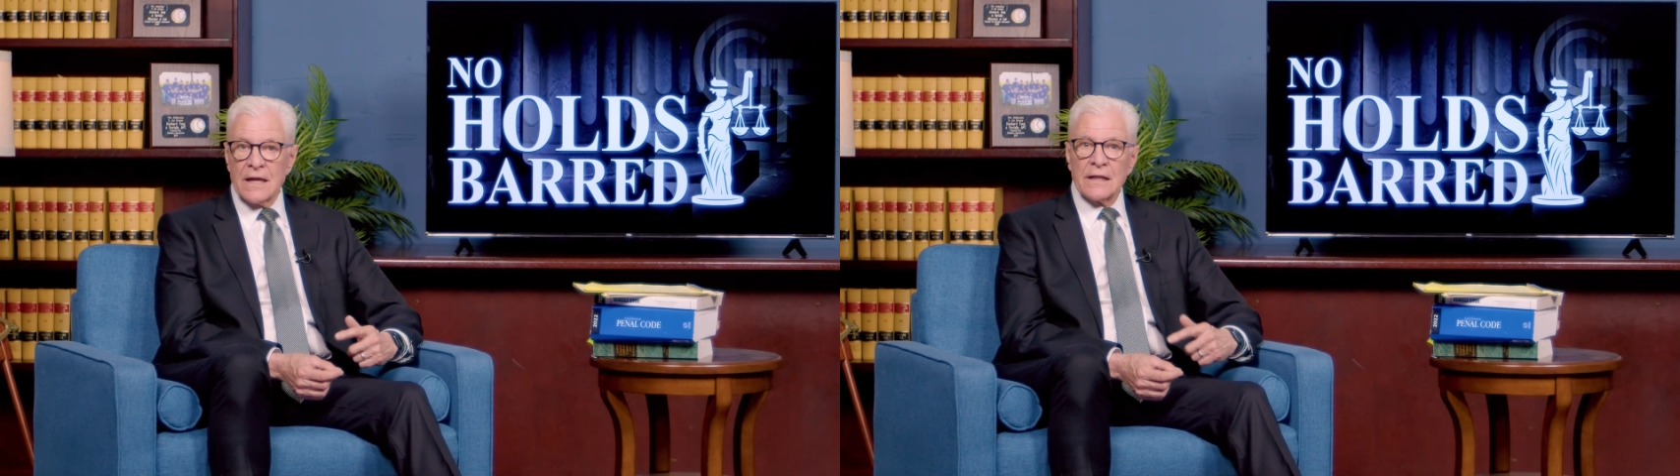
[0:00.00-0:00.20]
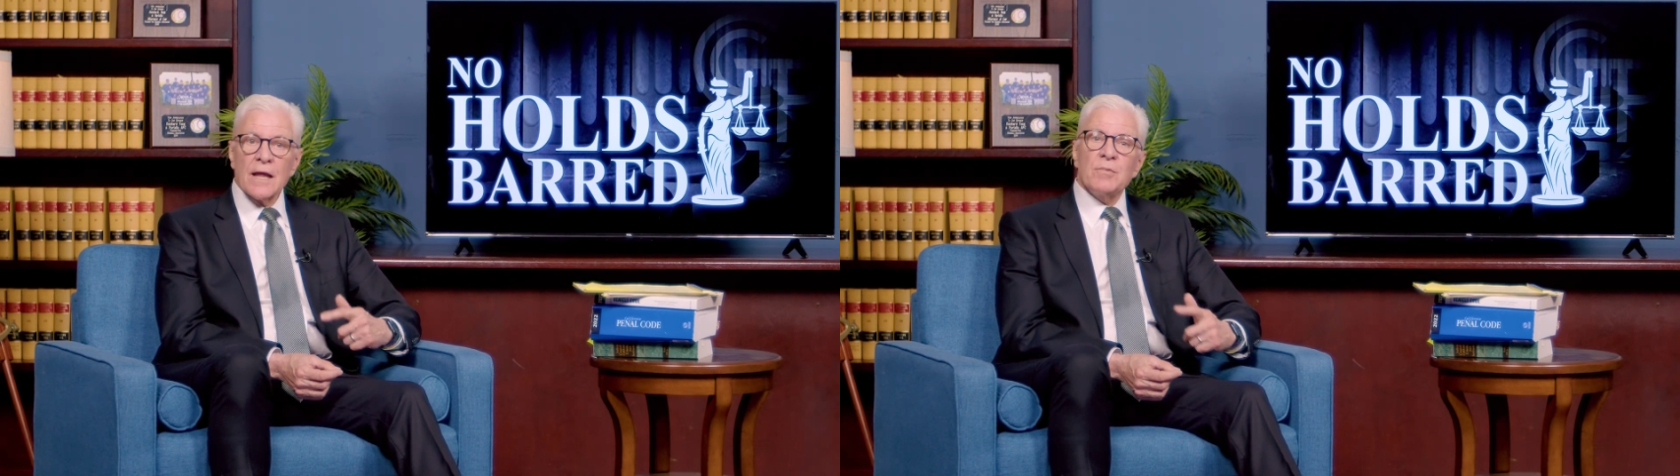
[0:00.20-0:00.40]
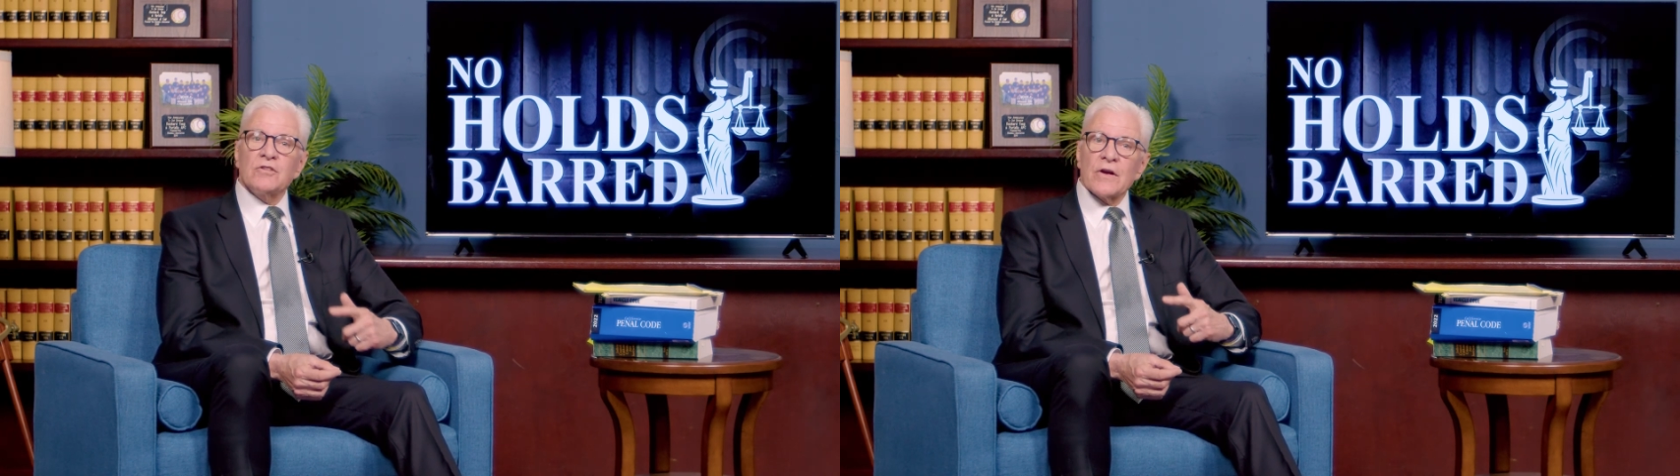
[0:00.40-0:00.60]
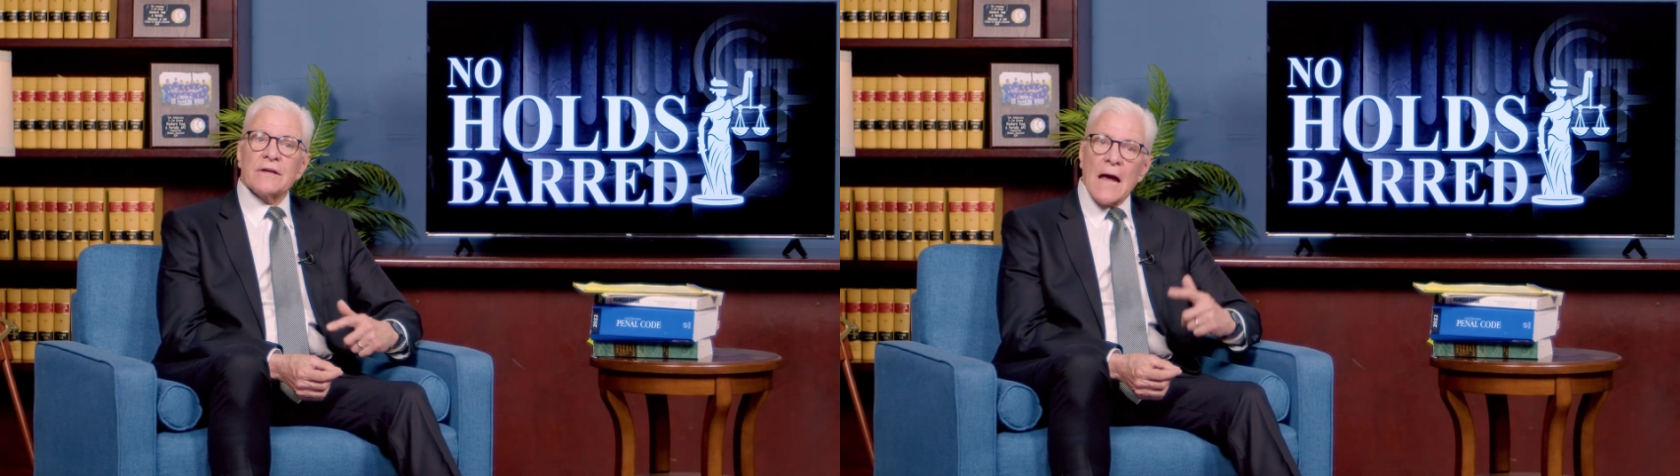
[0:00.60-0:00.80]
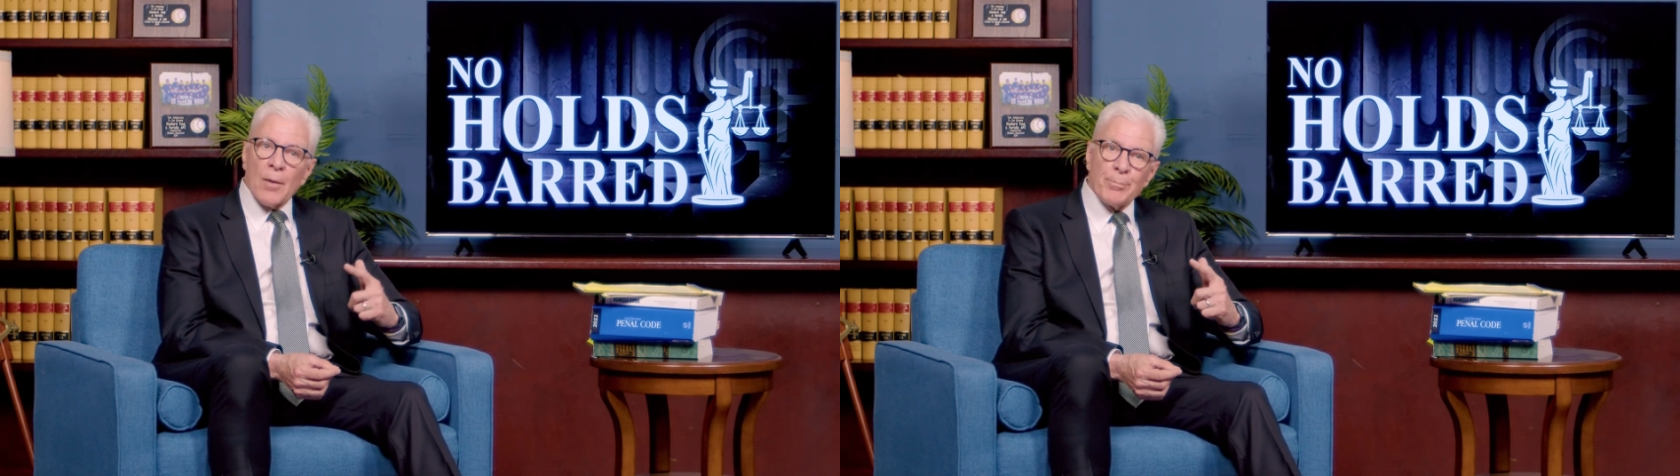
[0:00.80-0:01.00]
Let me tell
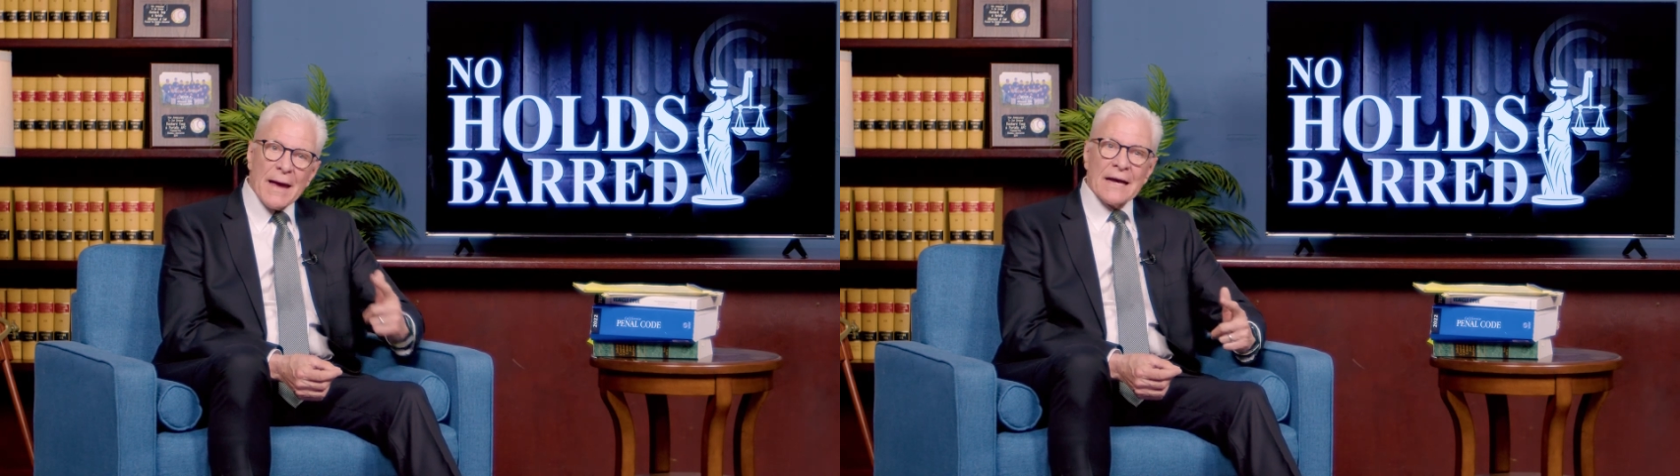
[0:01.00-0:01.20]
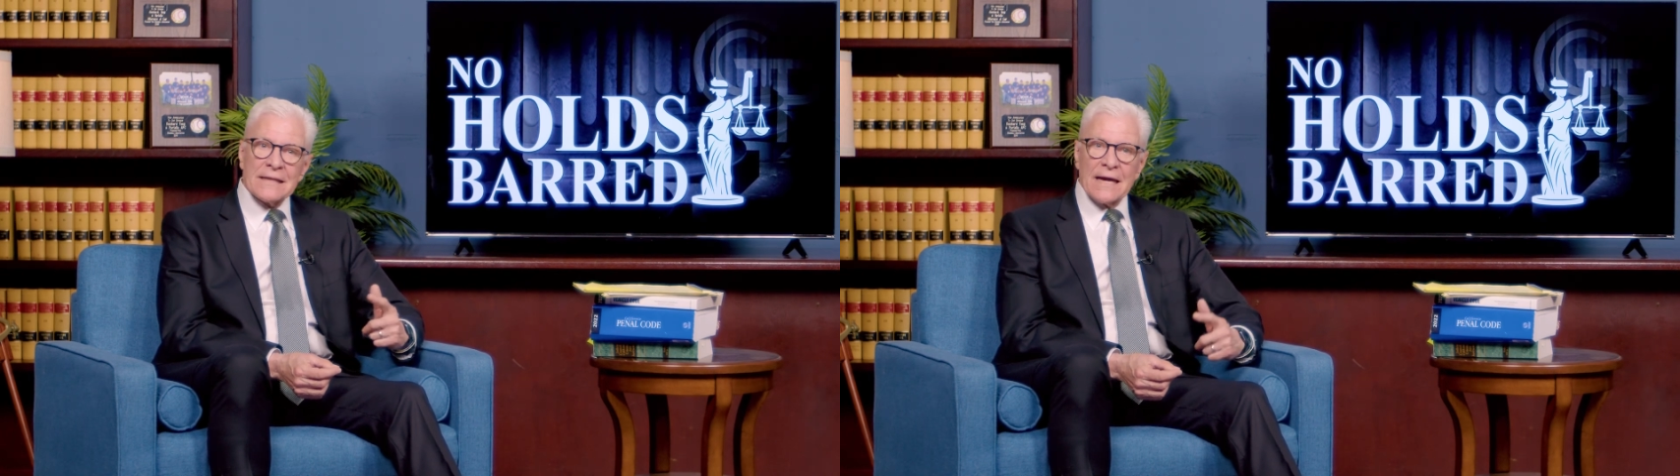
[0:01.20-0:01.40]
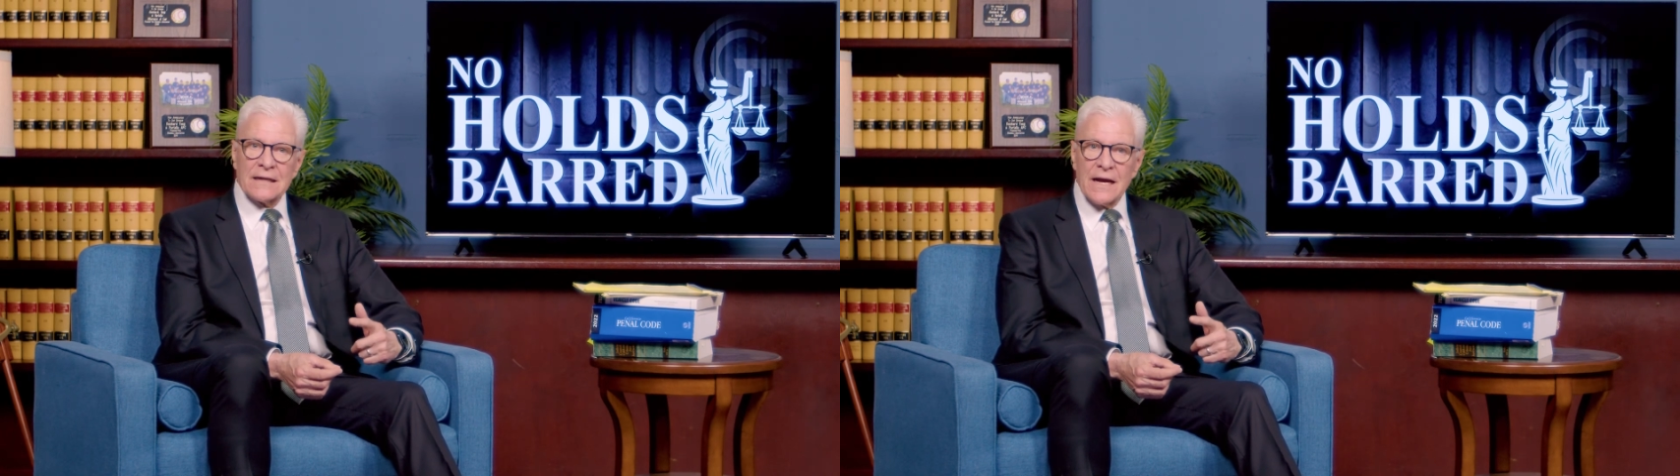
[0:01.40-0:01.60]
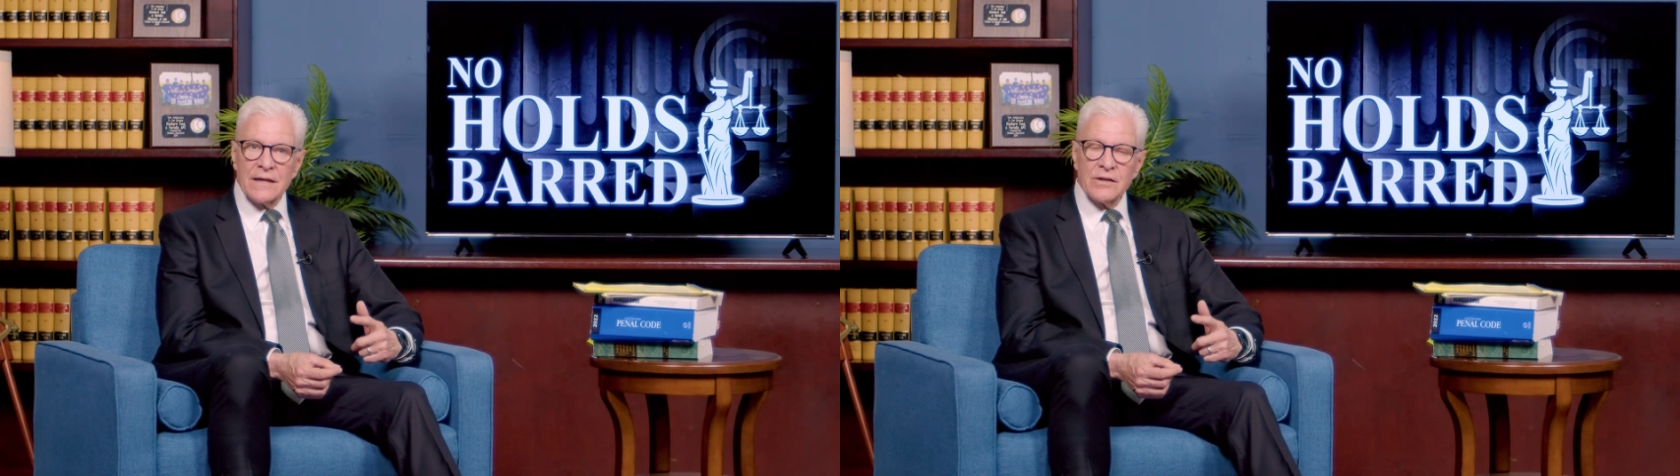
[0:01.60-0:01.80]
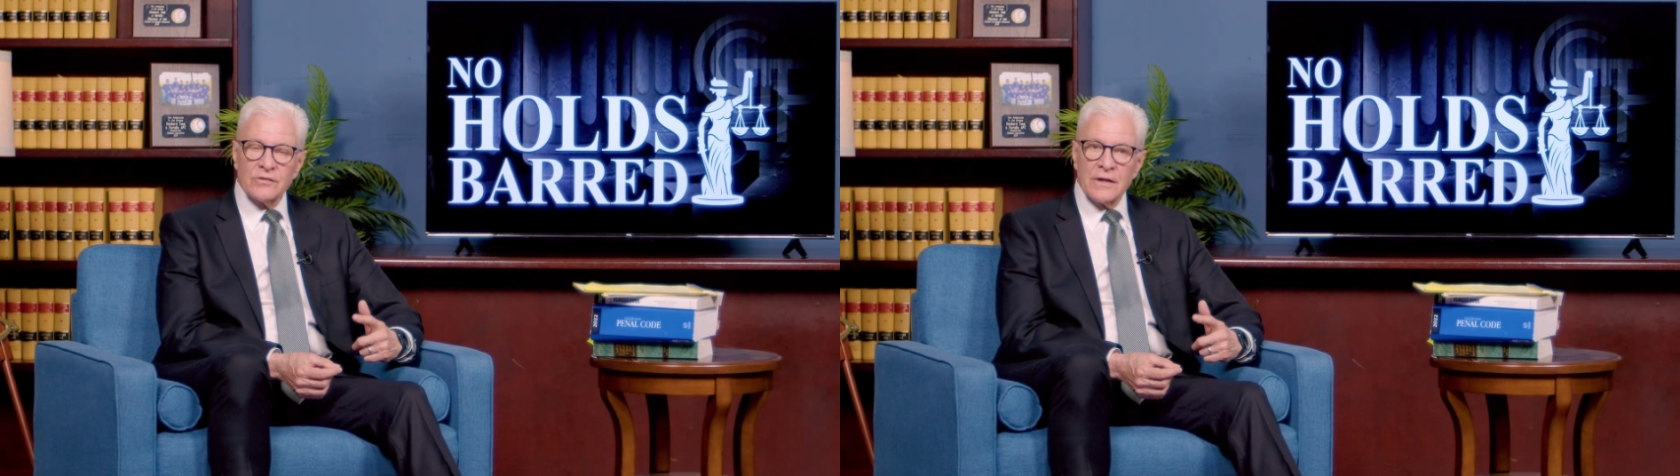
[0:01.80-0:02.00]
you how bad that guy
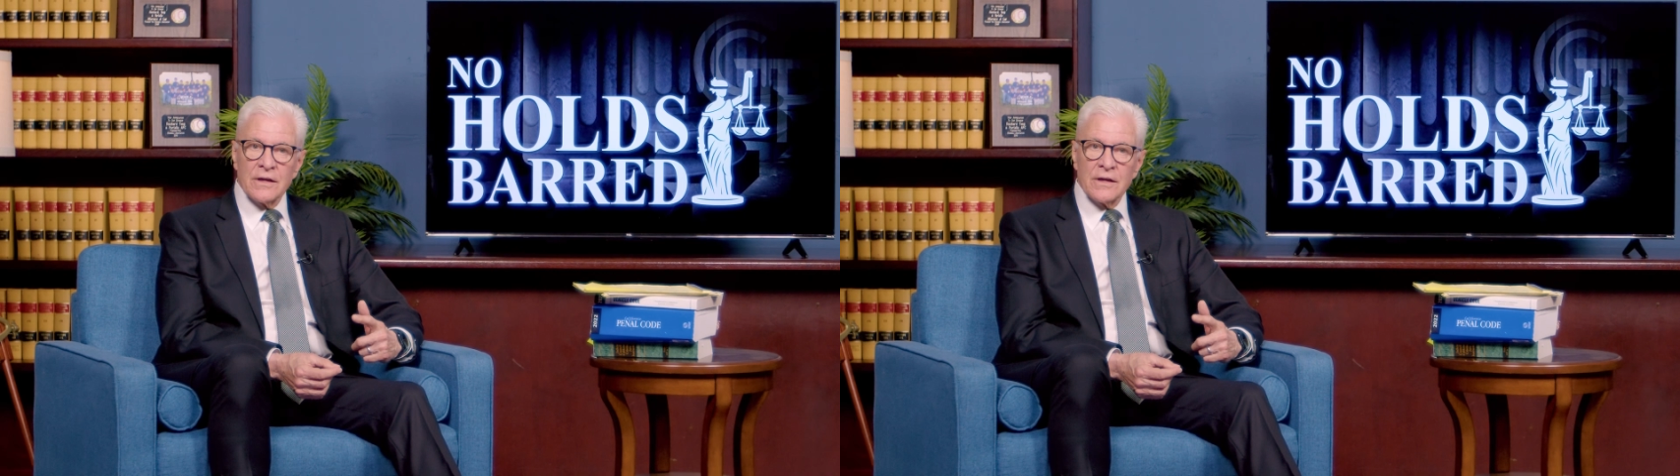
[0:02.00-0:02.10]
is,